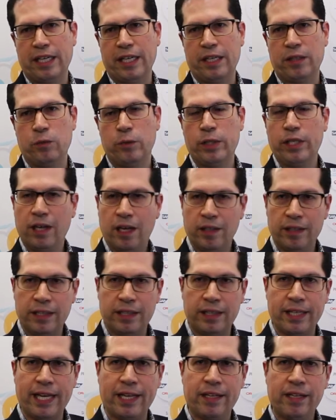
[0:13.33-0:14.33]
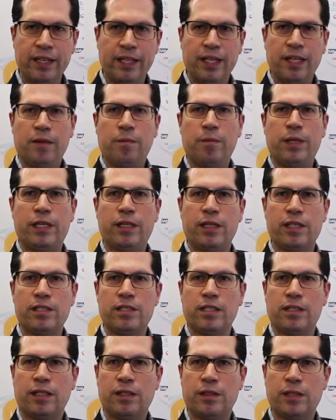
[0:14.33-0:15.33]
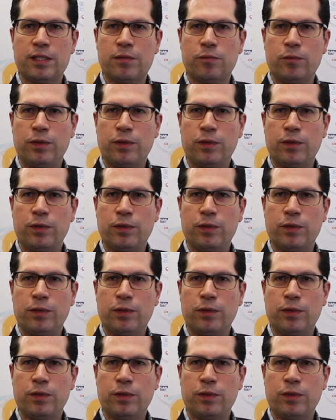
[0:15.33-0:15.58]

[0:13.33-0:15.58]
and we call it that because uh,